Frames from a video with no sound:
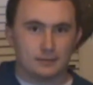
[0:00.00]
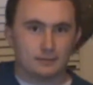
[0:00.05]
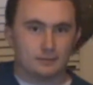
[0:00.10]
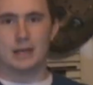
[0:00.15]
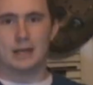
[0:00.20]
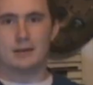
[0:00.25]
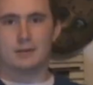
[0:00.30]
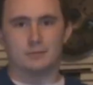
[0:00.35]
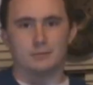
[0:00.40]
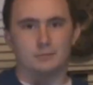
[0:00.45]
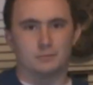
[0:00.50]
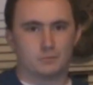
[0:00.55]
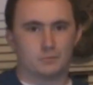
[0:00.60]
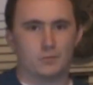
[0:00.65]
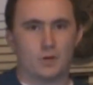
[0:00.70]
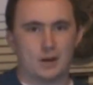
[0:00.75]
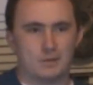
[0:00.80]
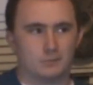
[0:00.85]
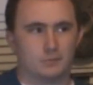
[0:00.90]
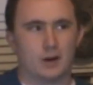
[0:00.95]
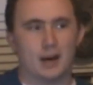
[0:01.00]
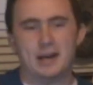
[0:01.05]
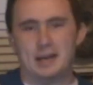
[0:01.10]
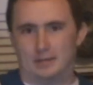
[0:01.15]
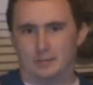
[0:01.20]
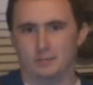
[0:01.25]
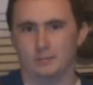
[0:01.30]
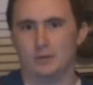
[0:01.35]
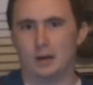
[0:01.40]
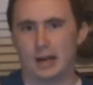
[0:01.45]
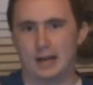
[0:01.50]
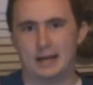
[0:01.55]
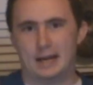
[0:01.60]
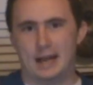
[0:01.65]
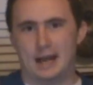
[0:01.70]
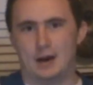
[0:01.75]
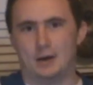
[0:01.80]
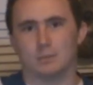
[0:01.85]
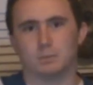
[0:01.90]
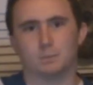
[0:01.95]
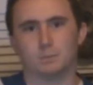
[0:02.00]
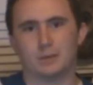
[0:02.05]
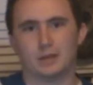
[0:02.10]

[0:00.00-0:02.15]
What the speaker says: Like, right now.